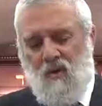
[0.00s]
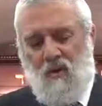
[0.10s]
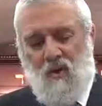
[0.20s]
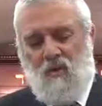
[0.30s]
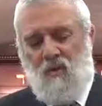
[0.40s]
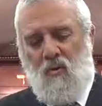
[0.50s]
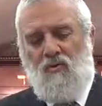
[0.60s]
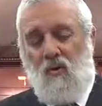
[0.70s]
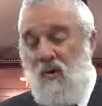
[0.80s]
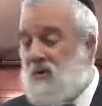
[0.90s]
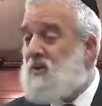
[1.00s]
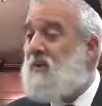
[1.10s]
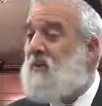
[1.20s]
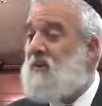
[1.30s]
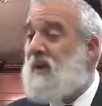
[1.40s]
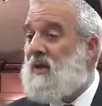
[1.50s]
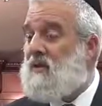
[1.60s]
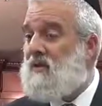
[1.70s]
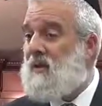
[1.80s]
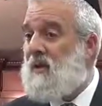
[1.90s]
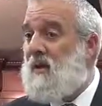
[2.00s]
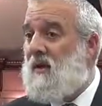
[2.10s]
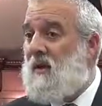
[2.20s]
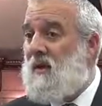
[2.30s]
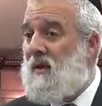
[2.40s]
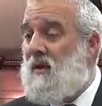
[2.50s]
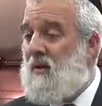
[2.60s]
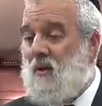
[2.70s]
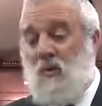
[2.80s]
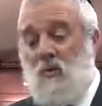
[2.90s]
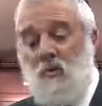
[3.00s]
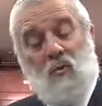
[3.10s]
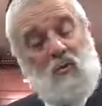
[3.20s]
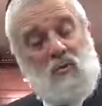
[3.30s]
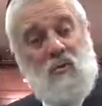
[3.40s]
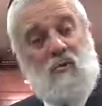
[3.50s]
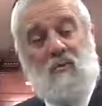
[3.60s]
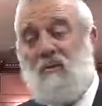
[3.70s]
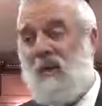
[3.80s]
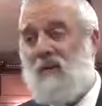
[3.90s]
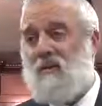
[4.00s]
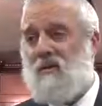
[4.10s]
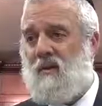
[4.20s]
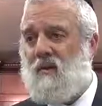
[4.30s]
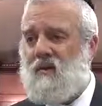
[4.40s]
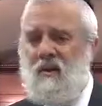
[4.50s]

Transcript: You need to avoid certain things. You need to do certain things.